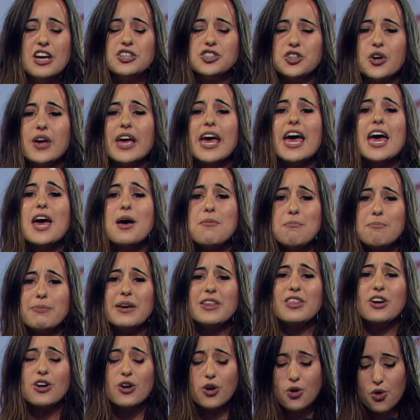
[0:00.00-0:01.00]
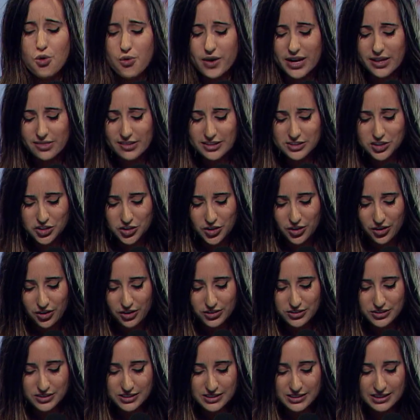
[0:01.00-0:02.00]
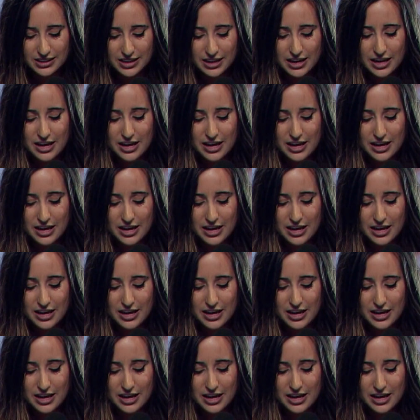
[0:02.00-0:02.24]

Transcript: To Him be the glory in the church